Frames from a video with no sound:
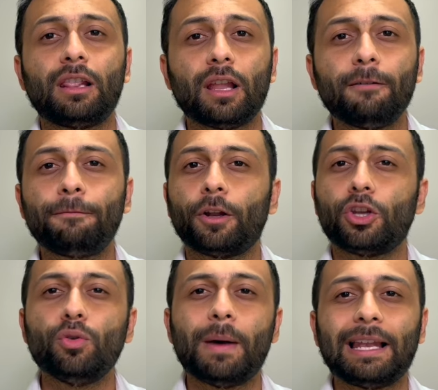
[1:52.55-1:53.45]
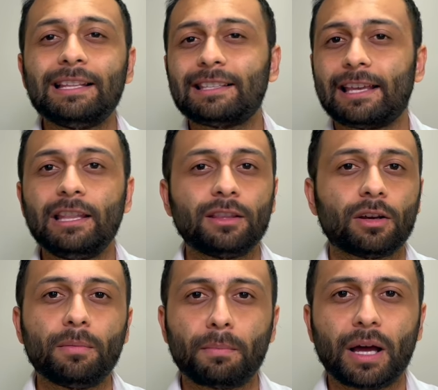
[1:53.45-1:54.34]
love for New Balance in
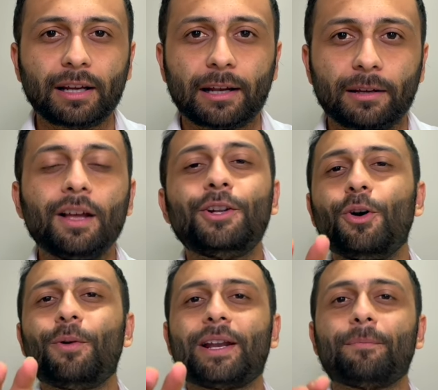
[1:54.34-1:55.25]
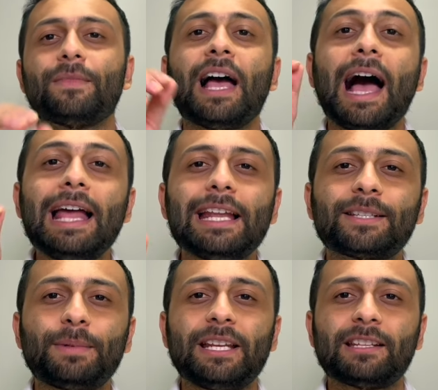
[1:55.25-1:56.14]
the market. Don't worry, I'll
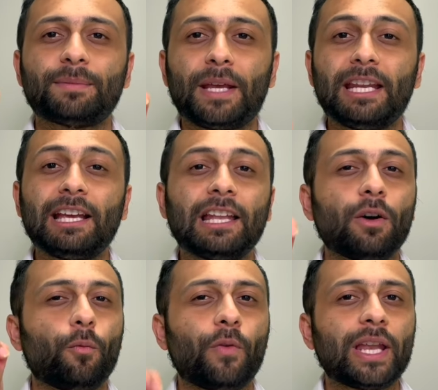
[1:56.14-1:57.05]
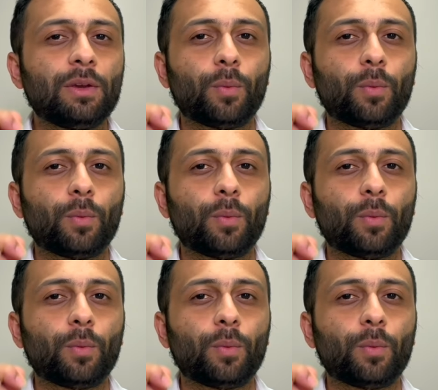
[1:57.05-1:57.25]
explain its meaning in a very,